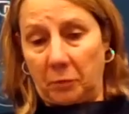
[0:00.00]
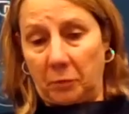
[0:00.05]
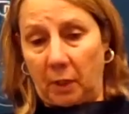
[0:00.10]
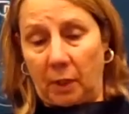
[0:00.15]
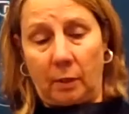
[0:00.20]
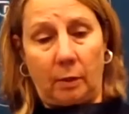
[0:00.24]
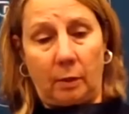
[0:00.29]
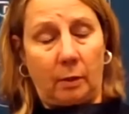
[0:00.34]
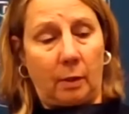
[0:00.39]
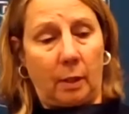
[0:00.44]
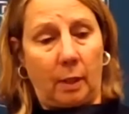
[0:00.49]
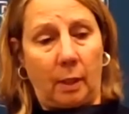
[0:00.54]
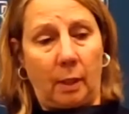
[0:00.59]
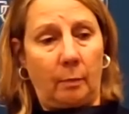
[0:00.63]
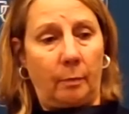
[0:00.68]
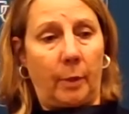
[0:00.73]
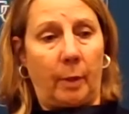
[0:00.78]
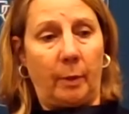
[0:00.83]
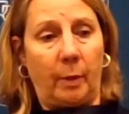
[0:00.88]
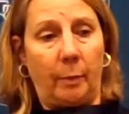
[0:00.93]
That's,
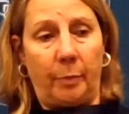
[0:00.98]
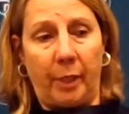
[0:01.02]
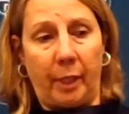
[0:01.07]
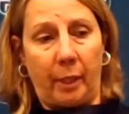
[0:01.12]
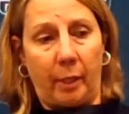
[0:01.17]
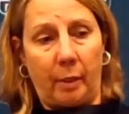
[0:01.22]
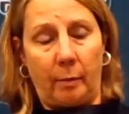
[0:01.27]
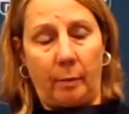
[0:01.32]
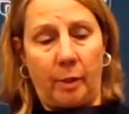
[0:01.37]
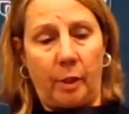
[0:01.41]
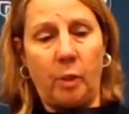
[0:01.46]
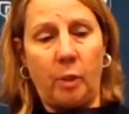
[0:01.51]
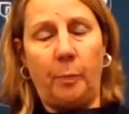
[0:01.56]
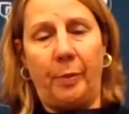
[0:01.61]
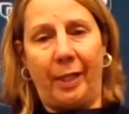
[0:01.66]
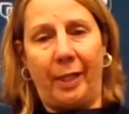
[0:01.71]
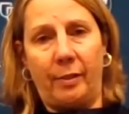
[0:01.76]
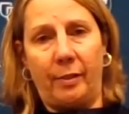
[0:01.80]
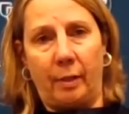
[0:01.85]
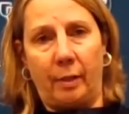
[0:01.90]
yeah. I mean, pick
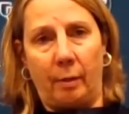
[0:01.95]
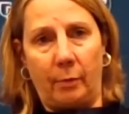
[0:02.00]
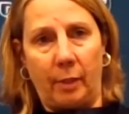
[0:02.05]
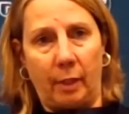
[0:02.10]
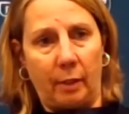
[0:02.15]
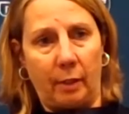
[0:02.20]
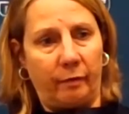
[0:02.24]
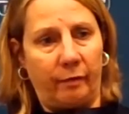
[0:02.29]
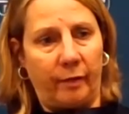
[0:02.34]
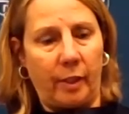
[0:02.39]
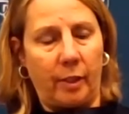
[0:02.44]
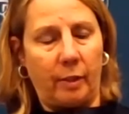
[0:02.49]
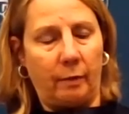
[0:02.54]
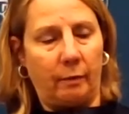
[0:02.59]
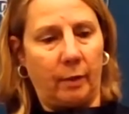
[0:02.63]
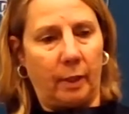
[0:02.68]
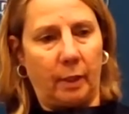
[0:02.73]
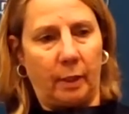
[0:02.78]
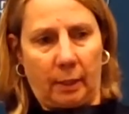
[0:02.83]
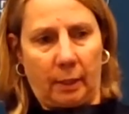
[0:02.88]
something
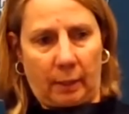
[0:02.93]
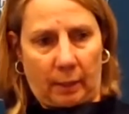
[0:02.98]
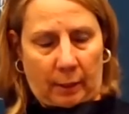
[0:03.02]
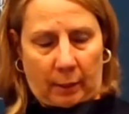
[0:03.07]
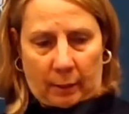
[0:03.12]
defensively,